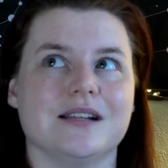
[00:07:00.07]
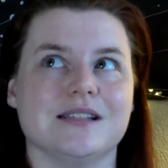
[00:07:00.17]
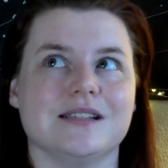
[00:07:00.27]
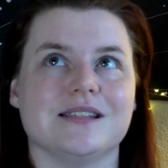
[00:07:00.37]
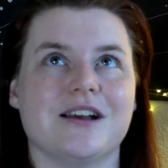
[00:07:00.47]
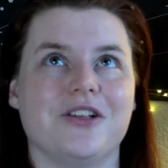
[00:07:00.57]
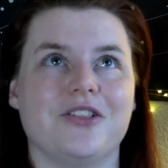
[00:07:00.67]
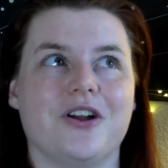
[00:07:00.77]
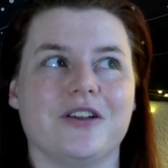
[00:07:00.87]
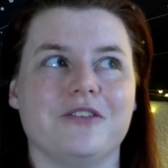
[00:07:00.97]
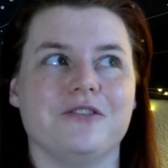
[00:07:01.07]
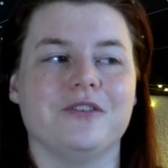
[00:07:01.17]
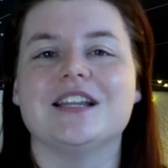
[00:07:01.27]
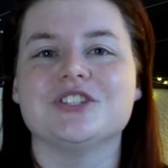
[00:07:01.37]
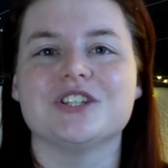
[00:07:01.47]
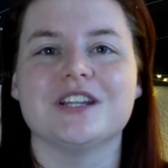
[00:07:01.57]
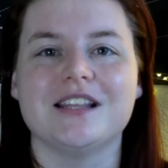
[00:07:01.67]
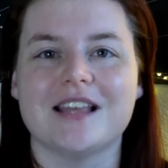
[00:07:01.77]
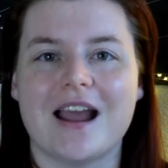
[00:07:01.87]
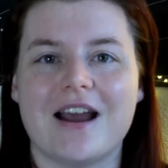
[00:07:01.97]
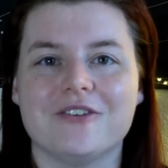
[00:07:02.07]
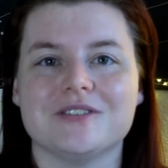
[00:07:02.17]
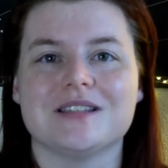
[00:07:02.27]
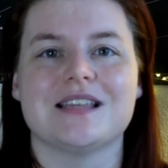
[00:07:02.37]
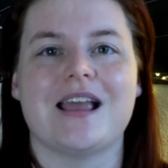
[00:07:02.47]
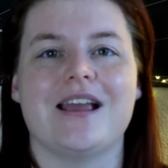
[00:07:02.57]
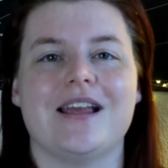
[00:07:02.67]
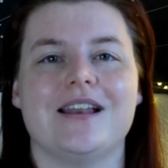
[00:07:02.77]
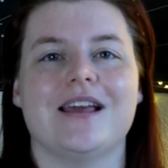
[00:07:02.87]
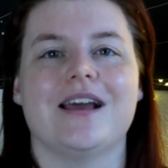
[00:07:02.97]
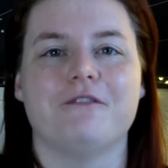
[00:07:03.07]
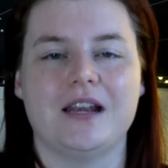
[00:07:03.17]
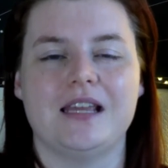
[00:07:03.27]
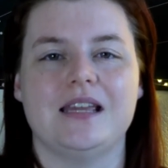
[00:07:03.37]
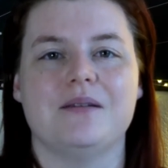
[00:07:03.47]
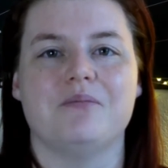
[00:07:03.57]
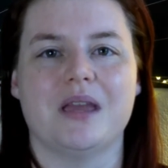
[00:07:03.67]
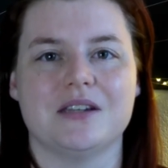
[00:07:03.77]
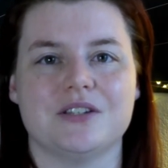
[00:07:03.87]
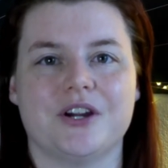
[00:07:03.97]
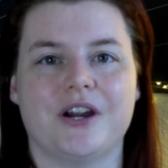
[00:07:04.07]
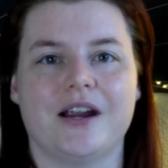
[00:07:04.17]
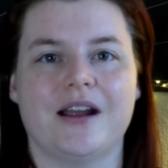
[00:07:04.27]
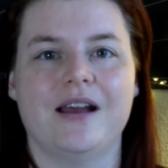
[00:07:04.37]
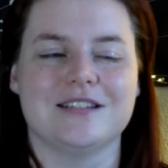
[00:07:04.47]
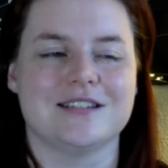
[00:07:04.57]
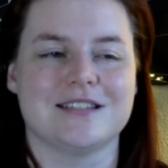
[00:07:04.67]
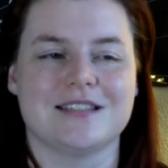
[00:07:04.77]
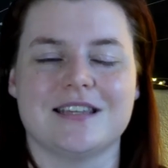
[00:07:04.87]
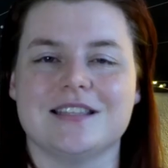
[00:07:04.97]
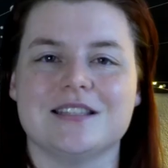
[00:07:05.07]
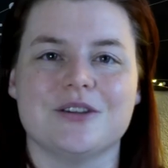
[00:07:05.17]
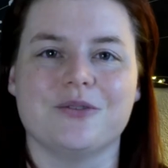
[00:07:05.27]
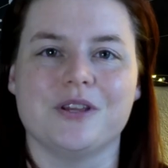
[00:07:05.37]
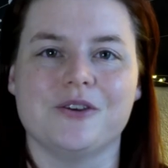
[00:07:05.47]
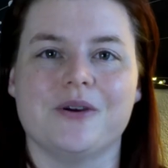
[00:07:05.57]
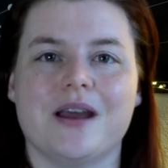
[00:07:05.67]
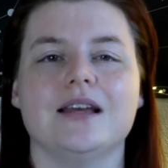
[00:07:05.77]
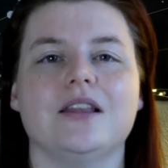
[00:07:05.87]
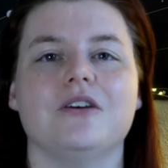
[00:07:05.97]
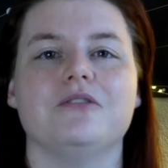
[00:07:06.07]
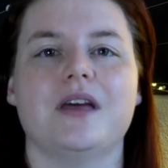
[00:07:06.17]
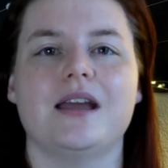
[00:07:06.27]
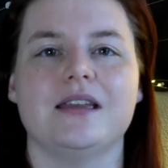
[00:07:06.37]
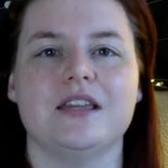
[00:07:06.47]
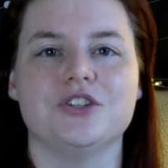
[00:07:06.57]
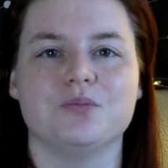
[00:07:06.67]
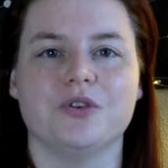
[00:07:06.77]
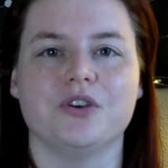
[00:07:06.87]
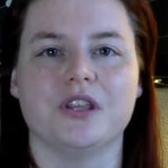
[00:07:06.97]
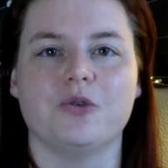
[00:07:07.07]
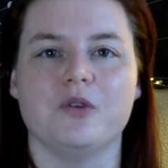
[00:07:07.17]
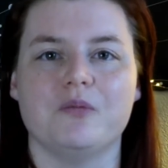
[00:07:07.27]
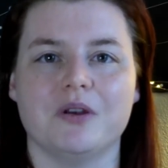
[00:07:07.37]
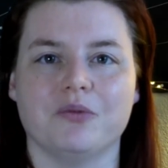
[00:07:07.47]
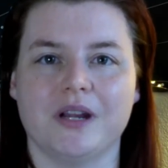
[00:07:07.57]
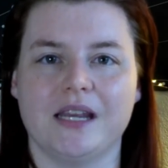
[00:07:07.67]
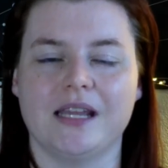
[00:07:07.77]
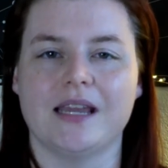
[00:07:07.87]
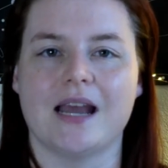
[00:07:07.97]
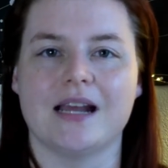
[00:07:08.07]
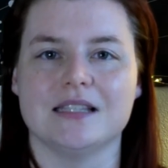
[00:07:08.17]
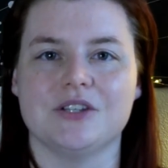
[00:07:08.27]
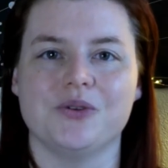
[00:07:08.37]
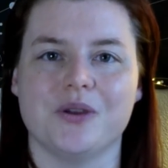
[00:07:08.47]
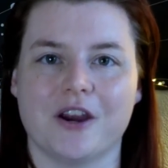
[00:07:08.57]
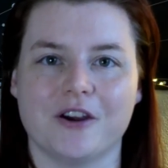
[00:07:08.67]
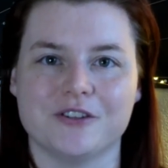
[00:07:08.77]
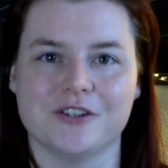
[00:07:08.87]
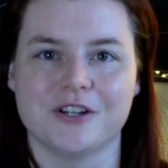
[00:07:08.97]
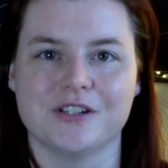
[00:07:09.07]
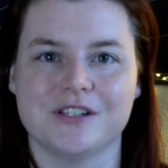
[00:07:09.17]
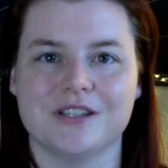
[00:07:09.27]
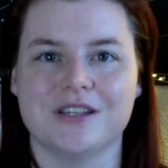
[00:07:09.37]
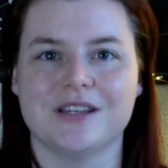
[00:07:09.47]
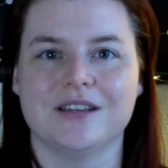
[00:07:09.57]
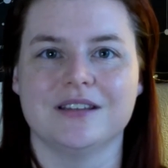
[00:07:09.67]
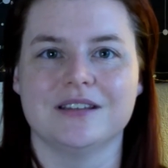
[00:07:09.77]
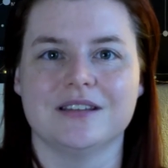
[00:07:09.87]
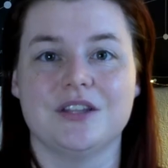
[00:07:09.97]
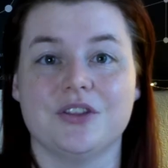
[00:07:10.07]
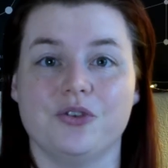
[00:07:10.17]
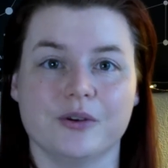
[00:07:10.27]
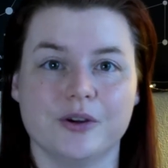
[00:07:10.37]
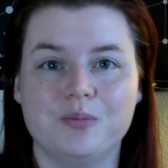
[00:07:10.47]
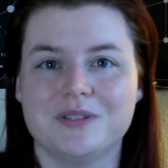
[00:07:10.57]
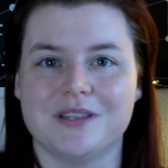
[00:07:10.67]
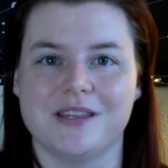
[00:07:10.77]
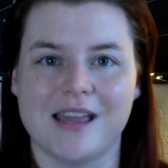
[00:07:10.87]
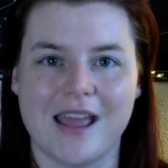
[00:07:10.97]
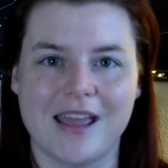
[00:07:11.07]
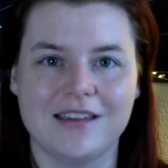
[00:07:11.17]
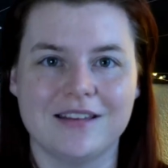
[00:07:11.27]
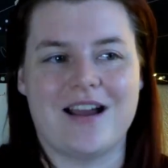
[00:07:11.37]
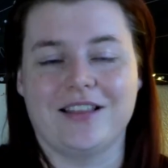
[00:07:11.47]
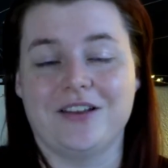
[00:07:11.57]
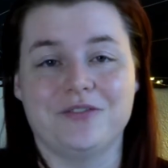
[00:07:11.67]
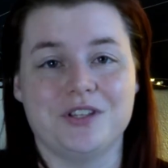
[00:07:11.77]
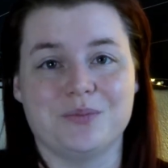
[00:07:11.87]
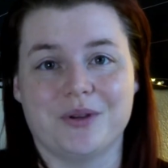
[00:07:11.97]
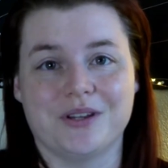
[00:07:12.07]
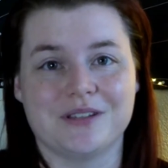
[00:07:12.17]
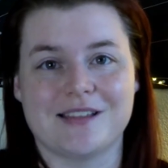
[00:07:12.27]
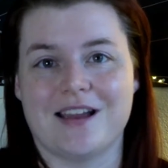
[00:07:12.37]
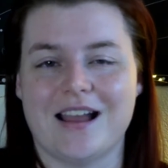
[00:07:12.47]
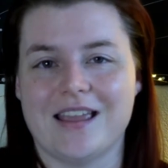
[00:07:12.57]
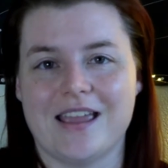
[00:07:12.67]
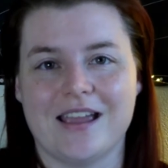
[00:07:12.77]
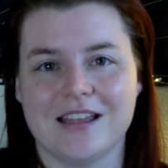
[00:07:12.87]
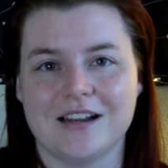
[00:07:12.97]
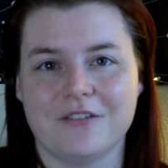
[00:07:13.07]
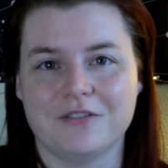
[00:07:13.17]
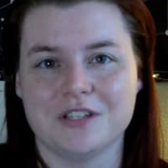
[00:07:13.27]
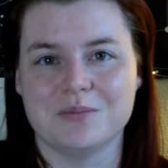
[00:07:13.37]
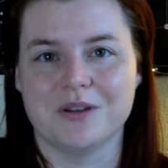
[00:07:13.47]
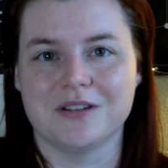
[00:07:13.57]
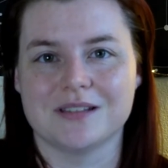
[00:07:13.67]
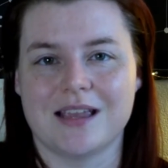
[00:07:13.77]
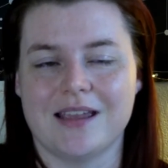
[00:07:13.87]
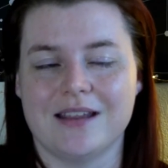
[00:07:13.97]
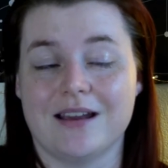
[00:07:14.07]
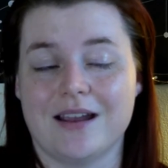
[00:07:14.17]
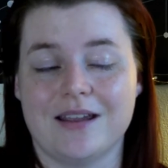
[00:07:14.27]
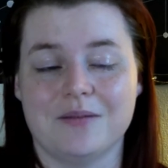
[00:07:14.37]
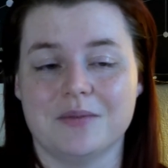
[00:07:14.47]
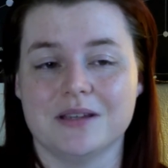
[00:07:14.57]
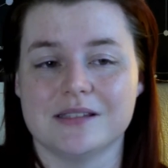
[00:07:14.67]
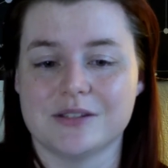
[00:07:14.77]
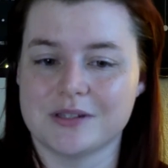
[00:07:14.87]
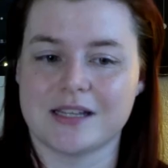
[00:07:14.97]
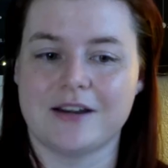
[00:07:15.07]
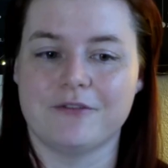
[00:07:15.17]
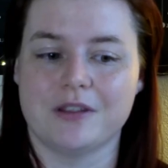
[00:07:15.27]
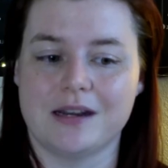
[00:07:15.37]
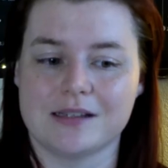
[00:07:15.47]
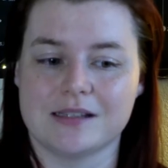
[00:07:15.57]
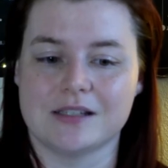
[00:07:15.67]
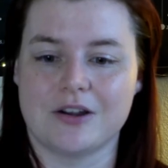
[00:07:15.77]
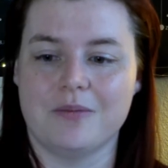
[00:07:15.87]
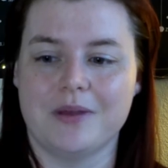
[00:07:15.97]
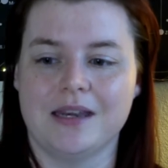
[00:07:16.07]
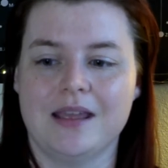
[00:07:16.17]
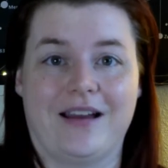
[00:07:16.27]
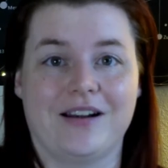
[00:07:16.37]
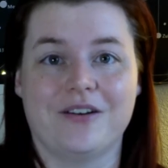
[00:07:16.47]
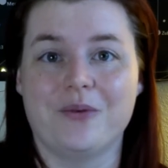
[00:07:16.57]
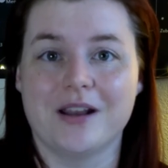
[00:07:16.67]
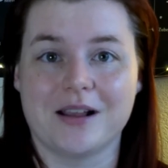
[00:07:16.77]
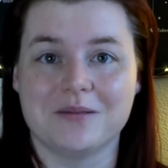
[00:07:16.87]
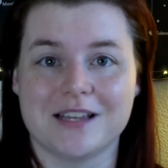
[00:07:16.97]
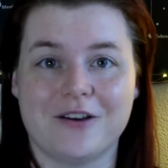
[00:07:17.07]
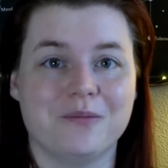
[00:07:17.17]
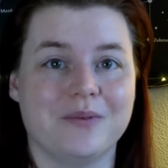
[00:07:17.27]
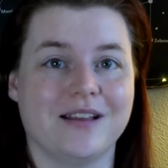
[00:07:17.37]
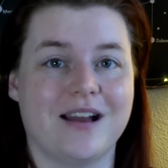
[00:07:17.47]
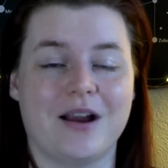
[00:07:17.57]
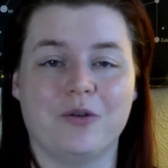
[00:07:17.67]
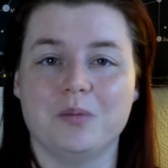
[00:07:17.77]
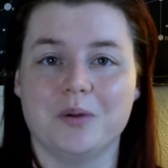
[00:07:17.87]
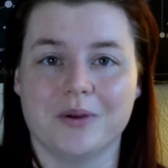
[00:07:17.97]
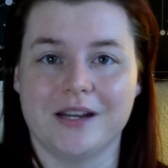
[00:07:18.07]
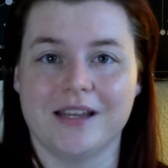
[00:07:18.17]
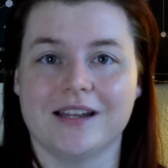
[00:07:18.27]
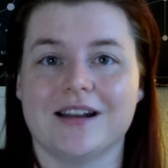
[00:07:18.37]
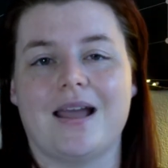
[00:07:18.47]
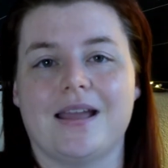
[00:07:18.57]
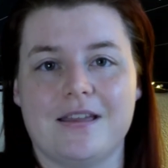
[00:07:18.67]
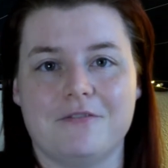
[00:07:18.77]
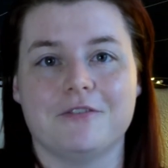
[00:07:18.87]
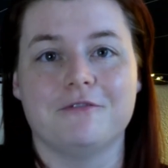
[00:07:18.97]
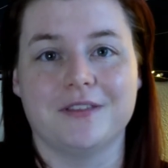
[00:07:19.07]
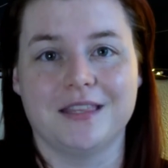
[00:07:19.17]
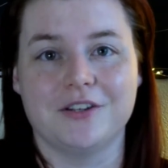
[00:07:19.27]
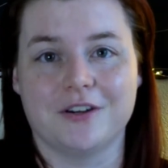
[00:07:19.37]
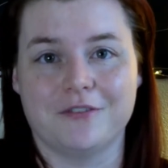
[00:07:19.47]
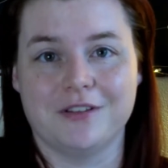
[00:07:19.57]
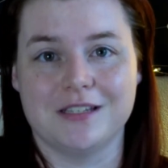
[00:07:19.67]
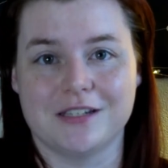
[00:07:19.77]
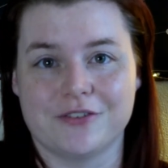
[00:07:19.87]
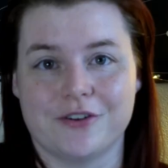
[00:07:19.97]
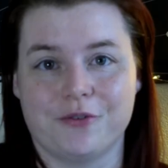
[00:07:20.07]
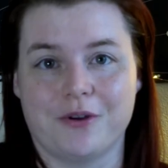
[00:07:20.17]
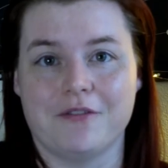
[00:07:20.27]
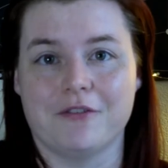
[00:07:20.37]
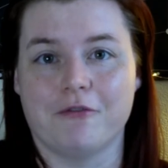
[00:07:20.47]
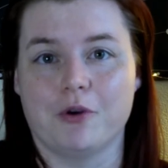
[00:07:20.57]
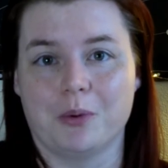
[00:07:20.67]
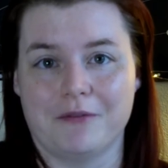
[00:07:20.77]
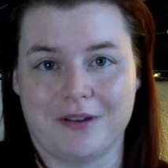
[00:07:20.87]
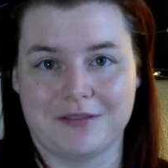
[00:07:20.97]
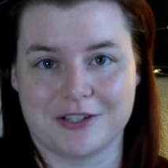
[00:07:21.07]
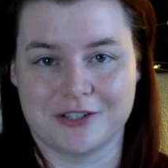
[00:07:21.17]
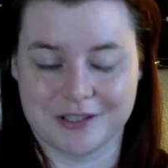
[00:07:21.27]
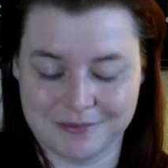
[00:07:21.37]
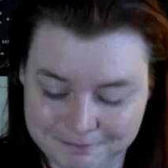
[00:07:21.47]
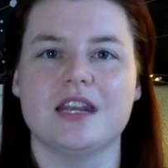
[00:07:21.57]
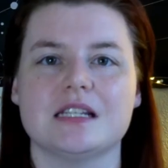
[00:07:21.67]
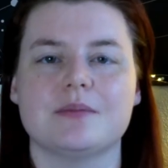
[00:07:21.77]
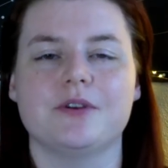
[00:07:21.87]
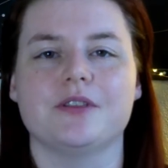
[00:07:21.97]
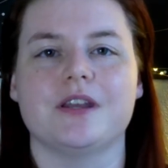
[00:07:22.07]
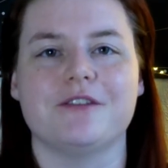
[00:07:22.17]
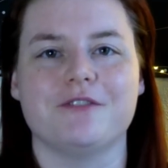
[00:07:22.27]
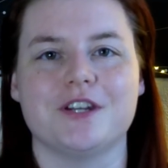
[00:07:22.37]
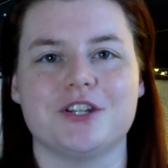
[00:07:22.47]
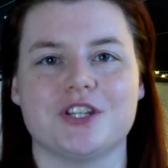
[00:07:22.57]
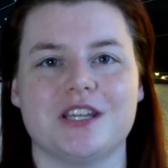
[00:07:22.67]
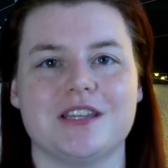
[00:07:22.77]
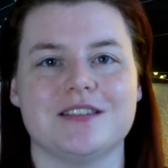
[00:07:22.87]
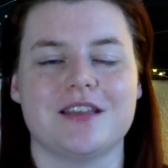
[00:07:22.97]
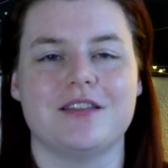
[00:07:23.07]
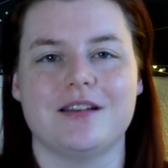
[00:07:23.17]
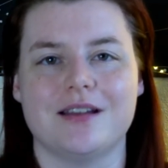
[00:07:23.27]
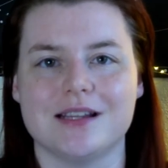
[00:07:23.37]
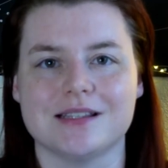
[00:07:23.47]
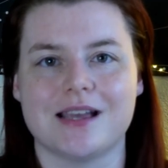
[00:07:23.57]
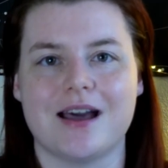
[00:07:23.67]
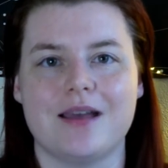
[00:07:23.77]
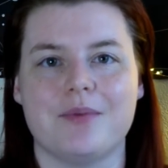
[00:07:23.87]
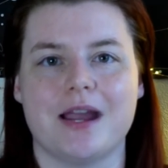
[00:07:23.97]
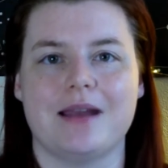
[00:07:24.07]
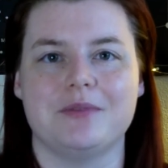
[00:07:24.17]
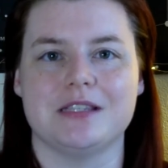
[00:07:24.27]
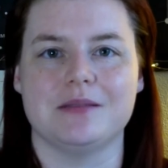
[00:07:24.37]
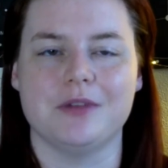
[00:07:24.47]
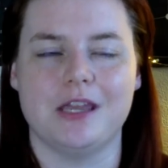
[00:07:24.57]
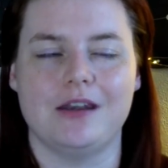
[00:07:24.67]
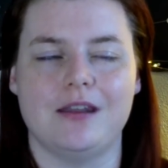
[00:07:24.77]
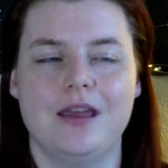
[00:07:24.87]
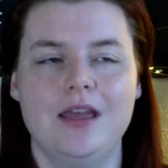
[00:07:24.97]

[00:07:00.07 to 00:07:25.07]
is a lot of tension in the house and funny banter. It's so cute. I love that each book that we've been reading adds a new character to the group, to the gang. I love these books. I can't get enough of these books, and I am so excited for the next installment. I don't know when it comes out, but I will be reading it. I gave Finley Donovan Digs Her Own Grave a 4.5 stars. The next book that I finished is The Nice Guy by Abbi Sabine.